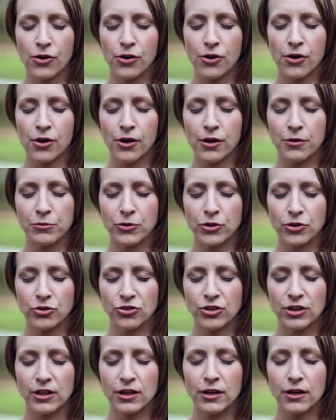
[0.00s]
Keeps your
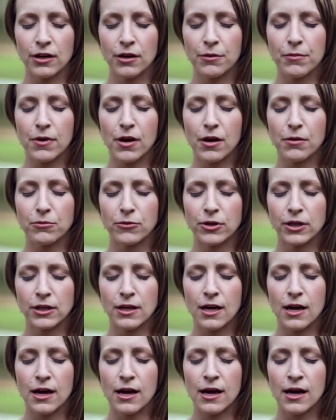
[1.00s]
vrittis or your
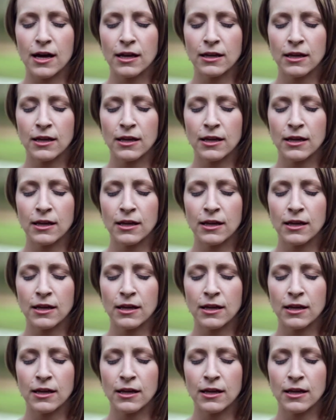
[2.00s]
thought waves